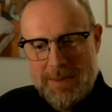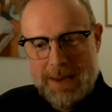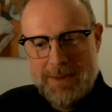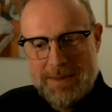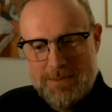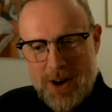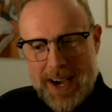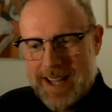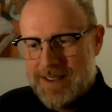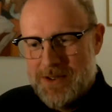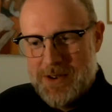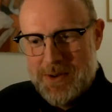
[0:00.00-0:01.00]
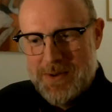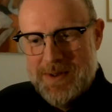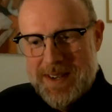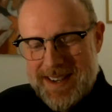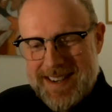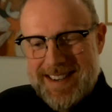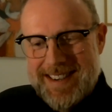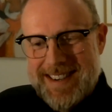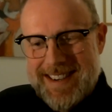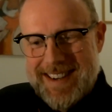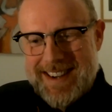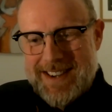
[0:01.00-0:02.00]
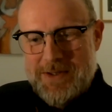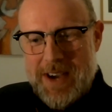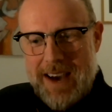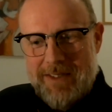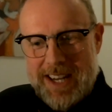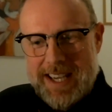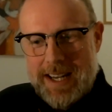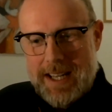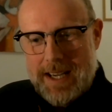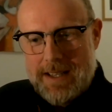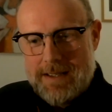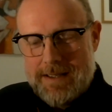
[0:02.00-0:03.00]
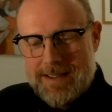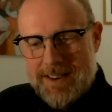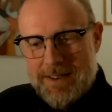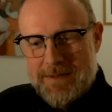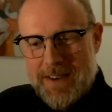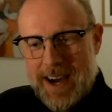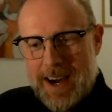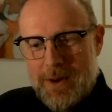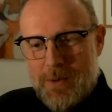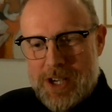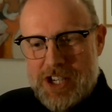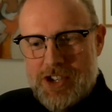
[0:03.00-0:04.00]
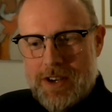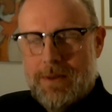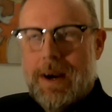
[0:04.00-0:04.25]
Maybe Brian, do you do you have any ideas of how we sh-